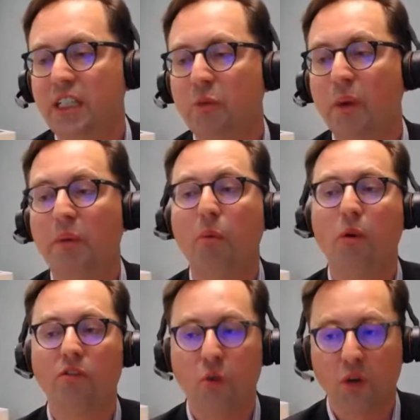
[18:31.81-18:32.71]
We
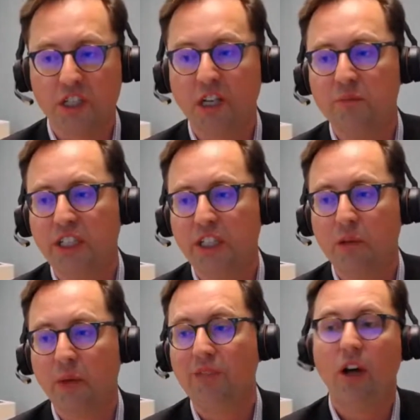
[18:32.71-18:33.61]
report 4 times a year.
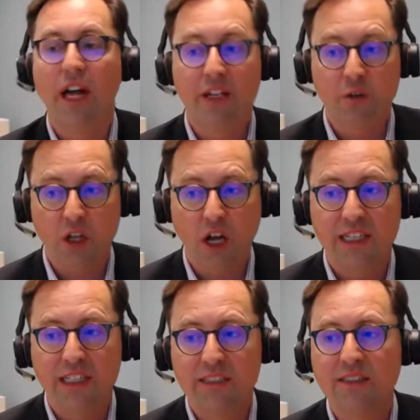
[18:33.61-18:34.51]
We have annual
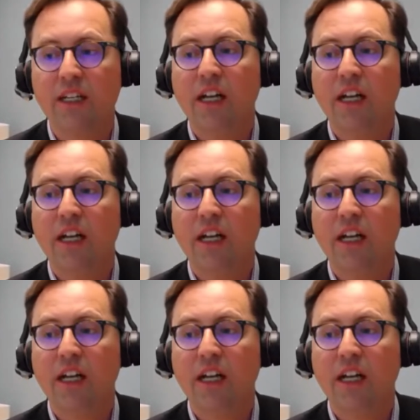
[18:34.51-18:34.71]
audits,